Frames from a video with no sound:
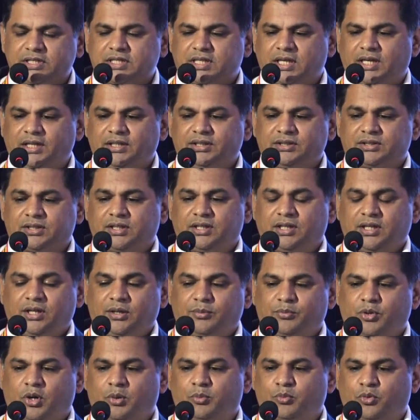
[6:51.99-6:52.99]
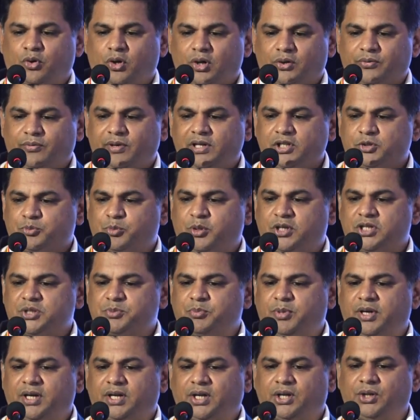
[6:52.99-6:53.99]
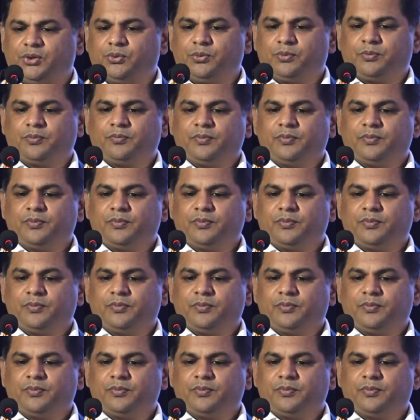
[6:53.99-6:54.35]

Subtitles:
things, from Rockwell's perspective,